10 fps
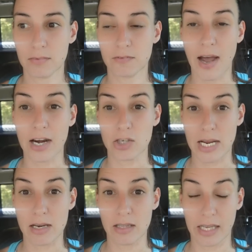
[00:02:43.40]
fire
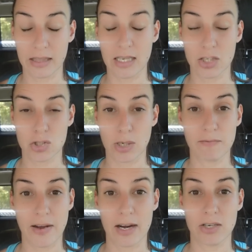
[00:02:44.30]
danger, like the extreme
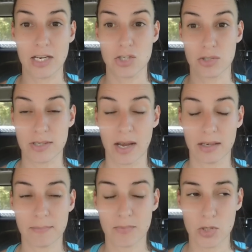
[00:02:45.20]
fire danger
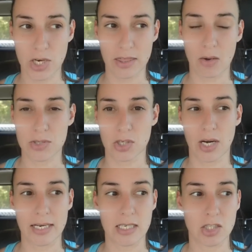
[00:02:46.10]
sign, which I thought was a good
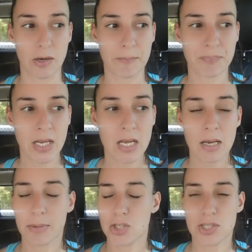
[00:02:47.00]
idea too.
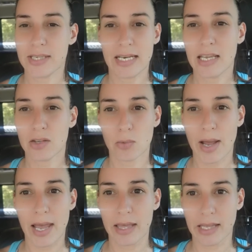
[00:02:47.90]
But she said either
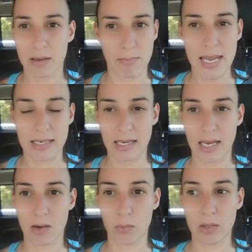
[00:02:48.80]
way, like make it
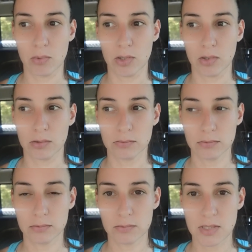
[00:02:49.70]
and we will
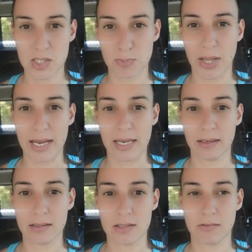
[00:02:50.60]
display
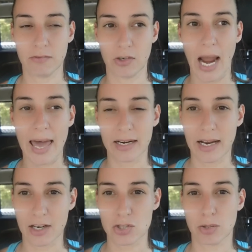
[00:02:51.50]
it for added
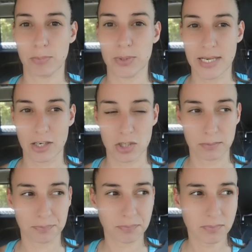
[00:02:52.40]
extra protection.